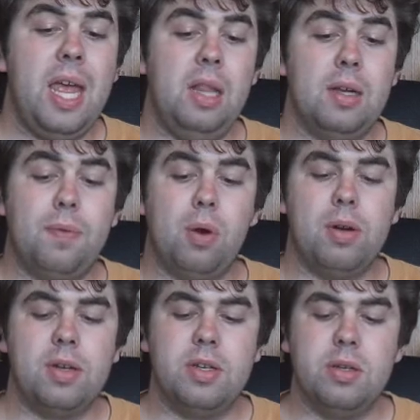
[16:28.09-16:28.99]
I look
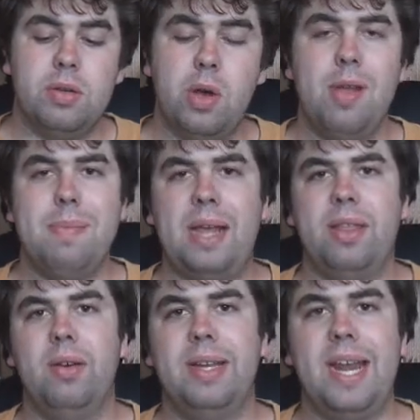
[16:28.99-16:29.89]
forward to going
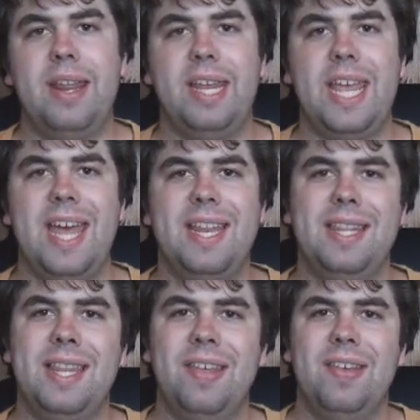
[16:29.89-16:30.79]
back there again and
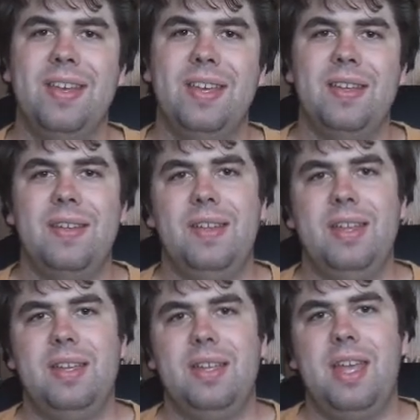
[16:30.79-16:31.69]
again.
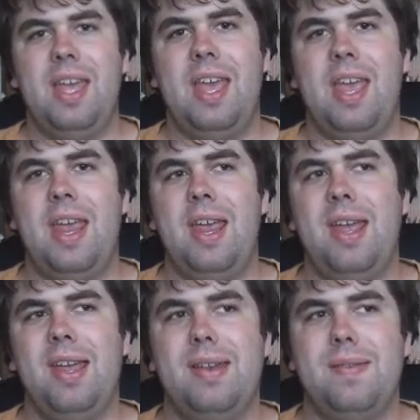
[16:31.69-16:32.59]

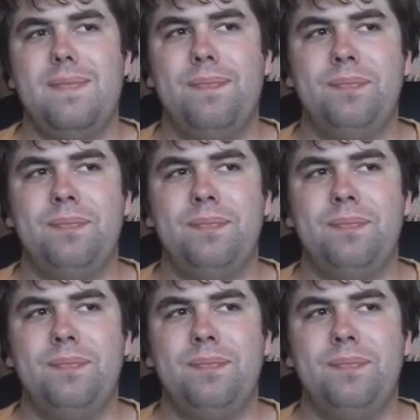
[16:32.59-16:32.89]
And,